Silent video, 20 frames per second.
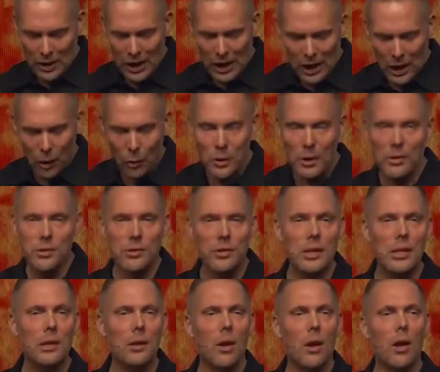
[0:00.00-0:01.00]
How we
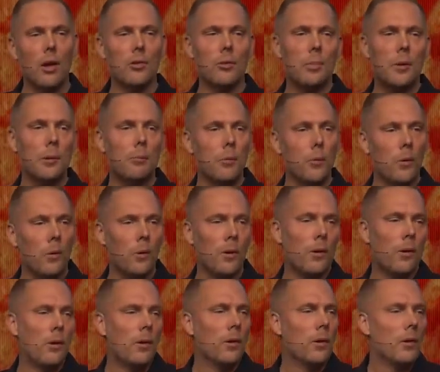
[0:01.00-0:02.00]
see lost people
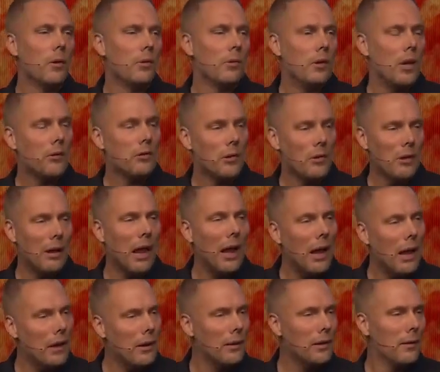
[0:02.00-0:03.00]
says a
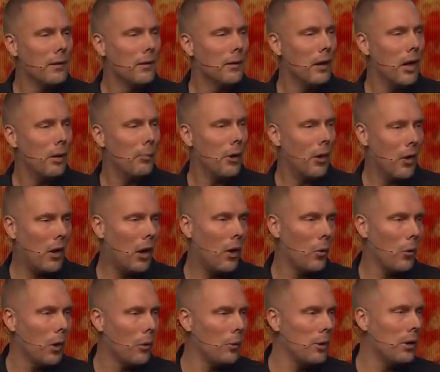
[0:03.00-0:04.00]
lot about how
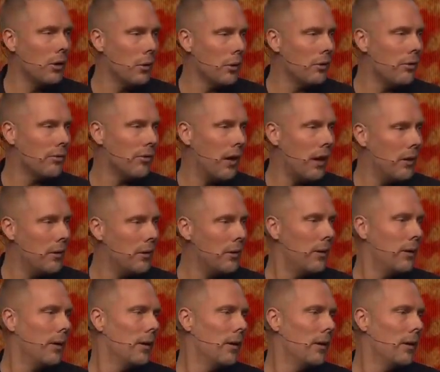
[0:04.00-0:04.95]
well we know the Father.